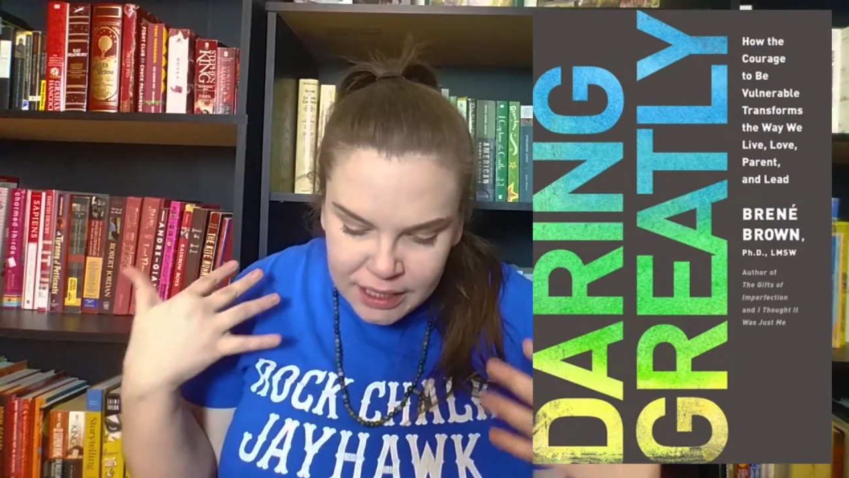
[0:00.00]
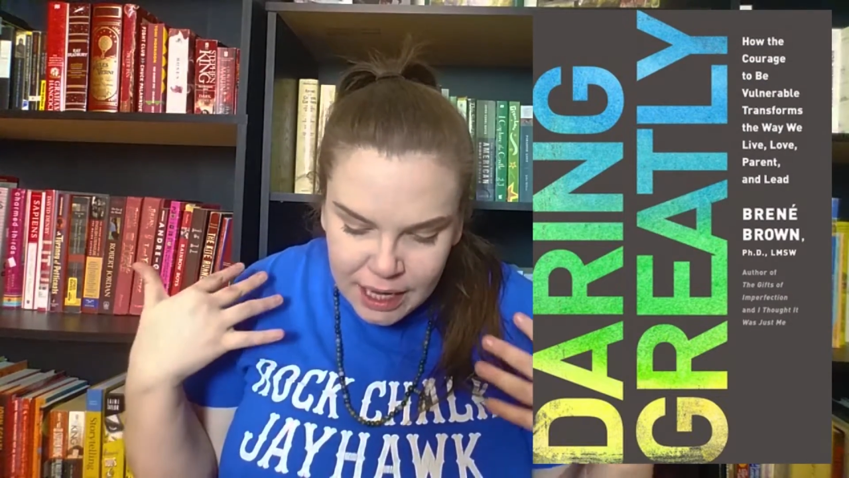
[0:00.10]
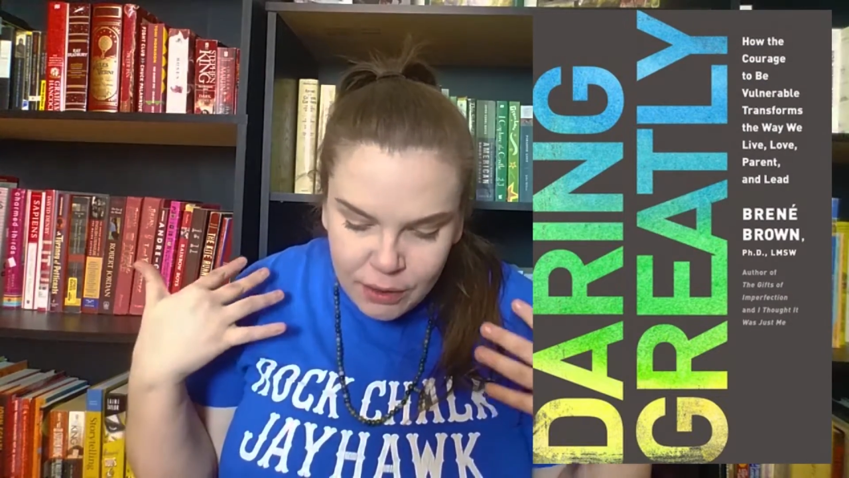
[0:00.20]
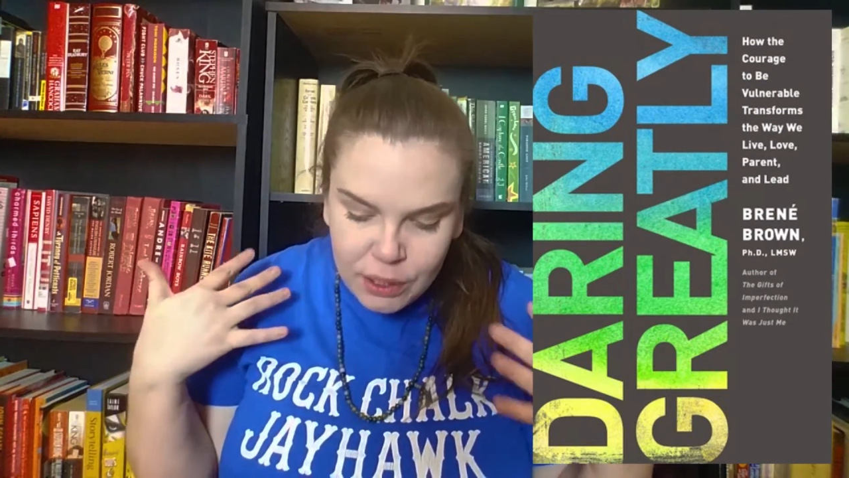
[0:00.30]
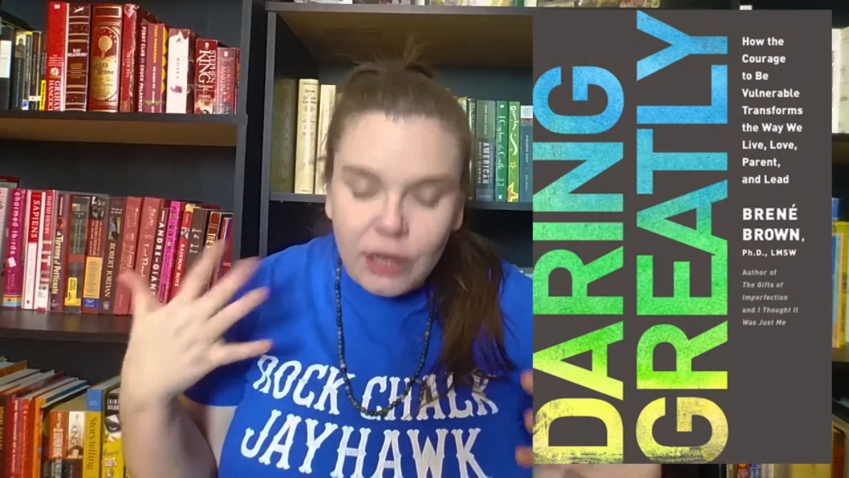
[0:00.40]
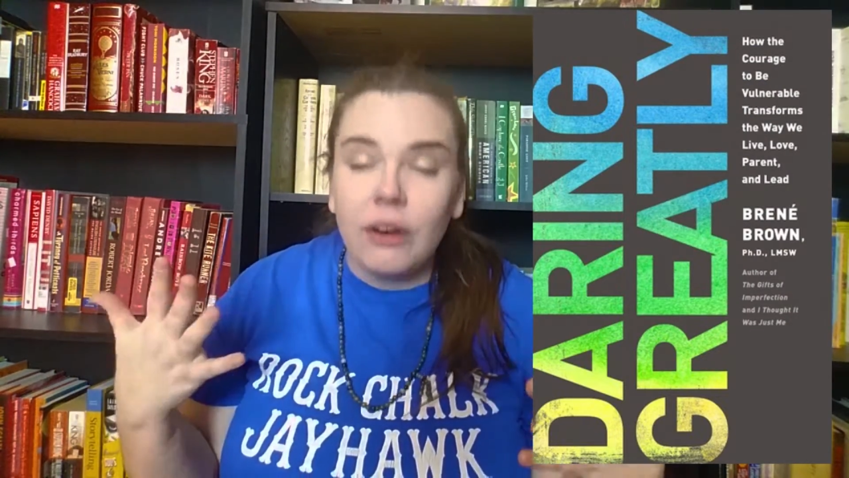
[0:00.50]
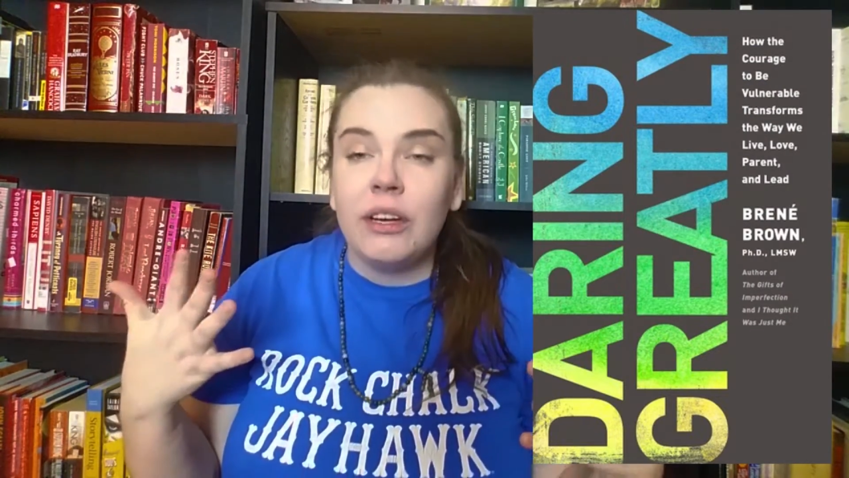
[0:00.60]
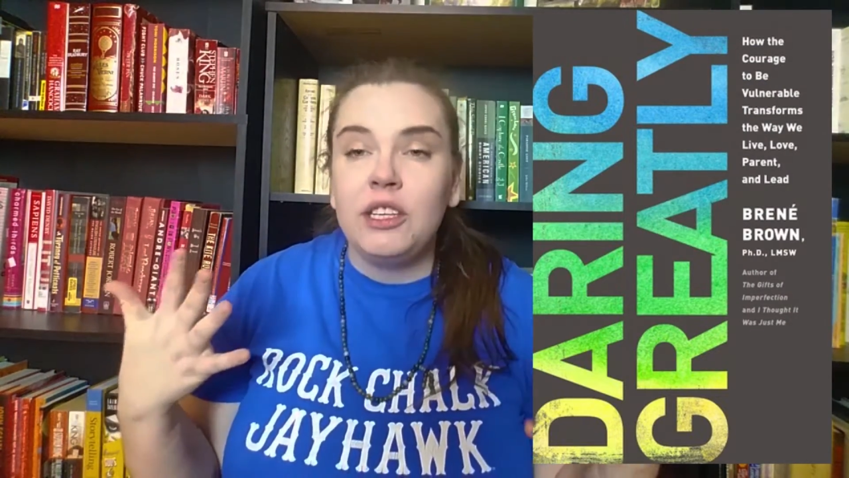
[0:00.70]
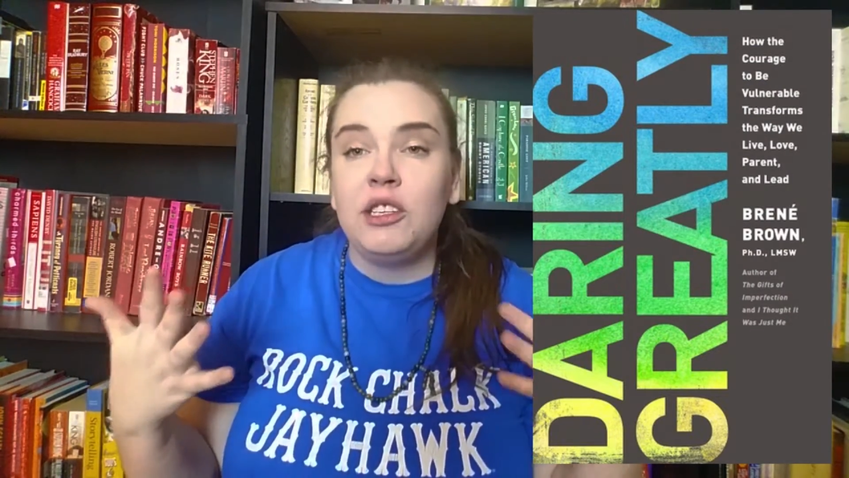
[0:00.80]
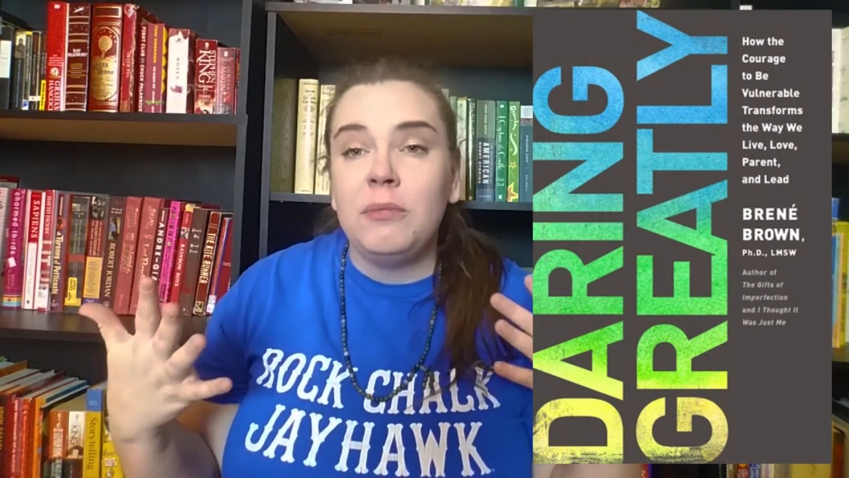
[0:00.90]
is How the
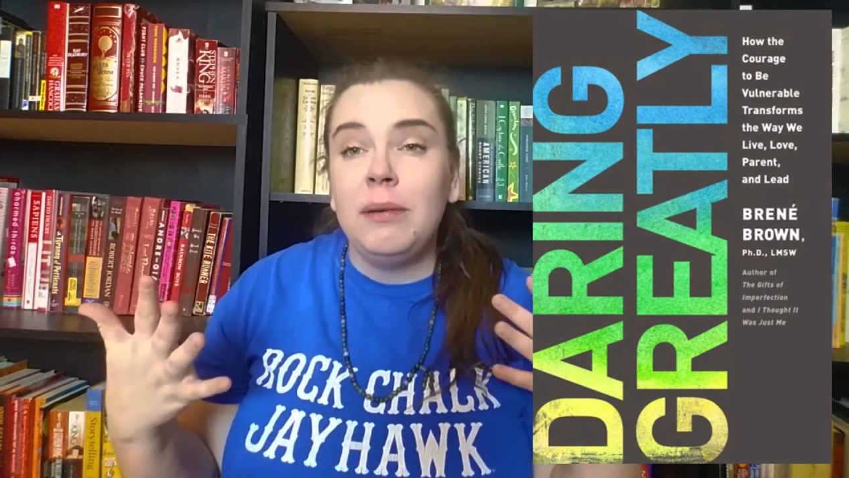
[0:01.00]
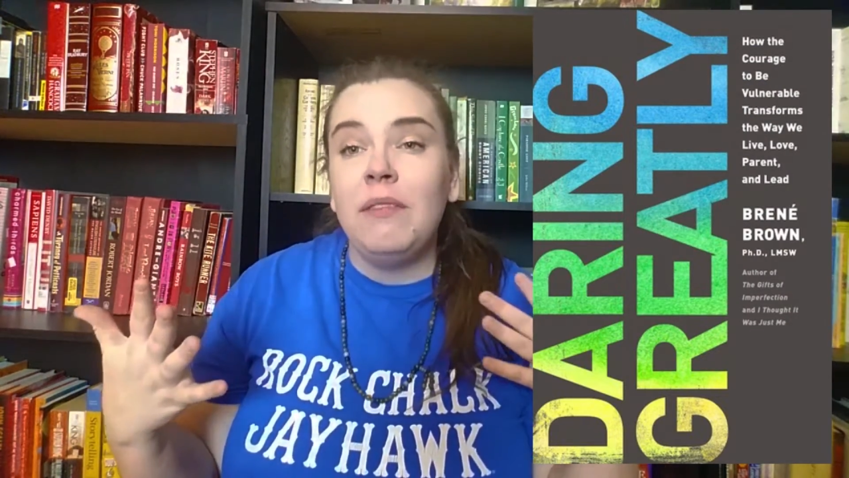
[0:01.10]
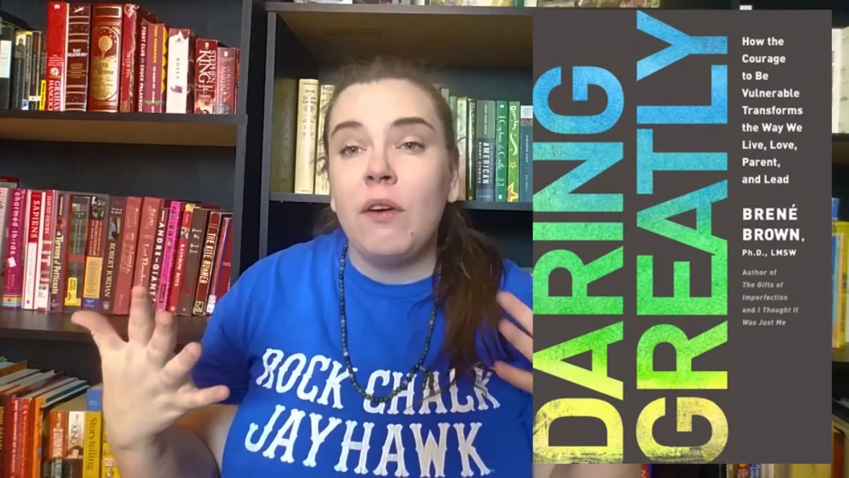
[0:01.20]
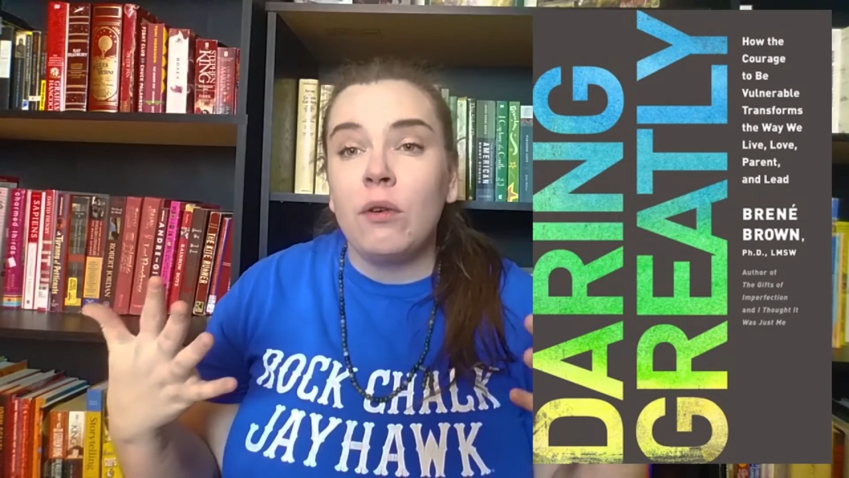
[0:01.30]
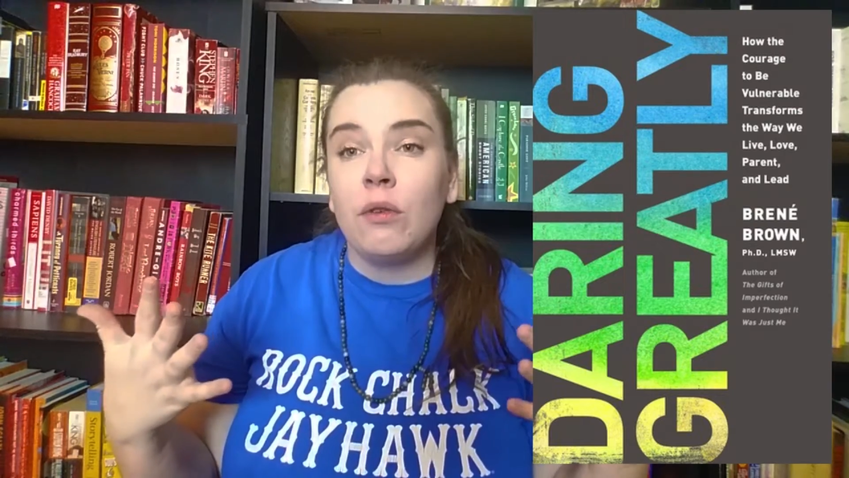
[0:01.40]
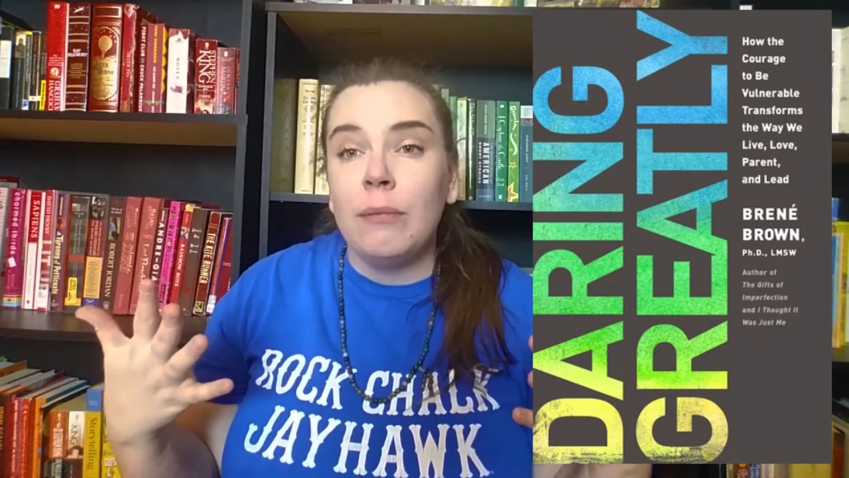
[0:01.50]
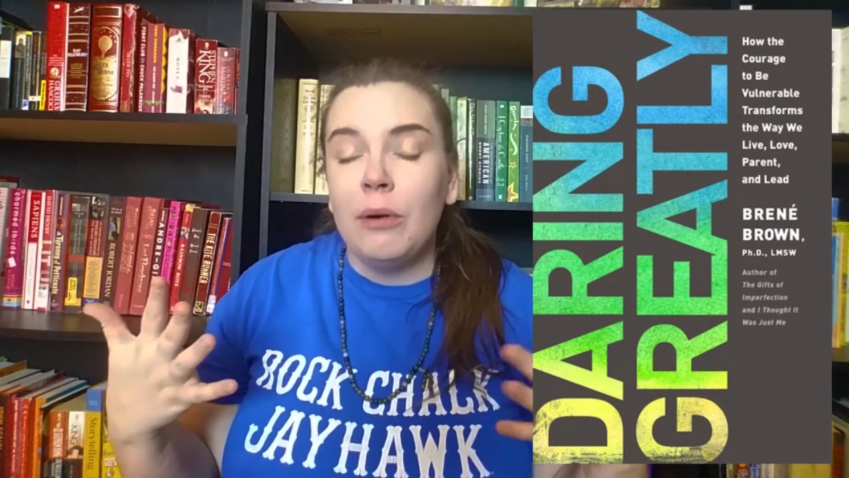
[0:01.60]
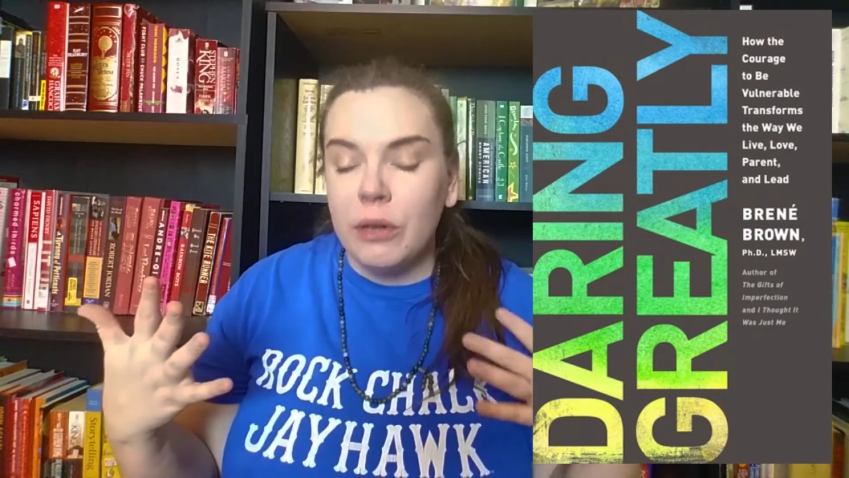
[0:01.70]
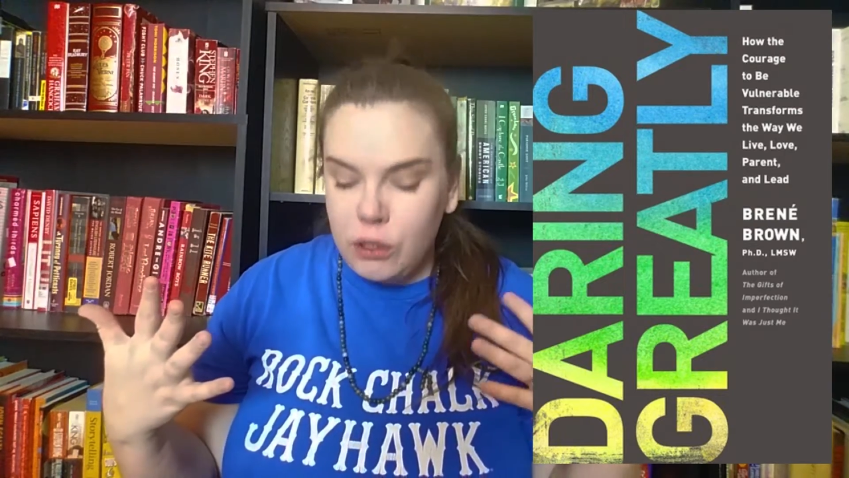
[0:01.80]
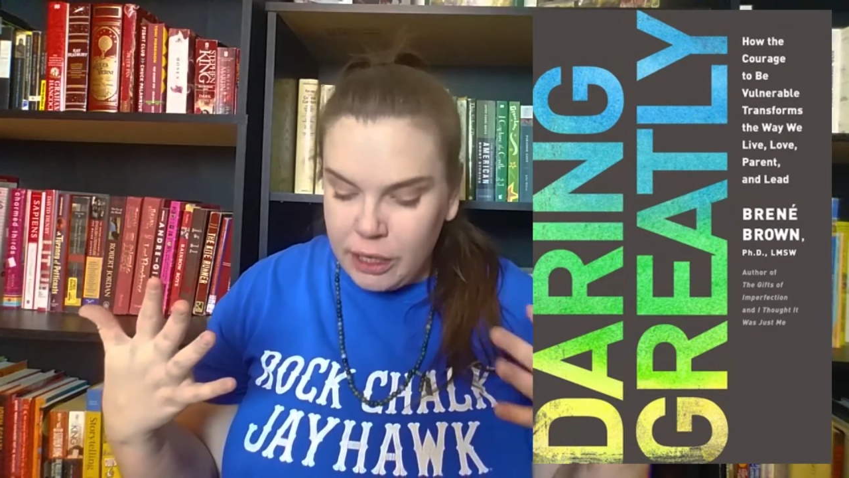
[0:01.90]
Courage to Be Vulnerable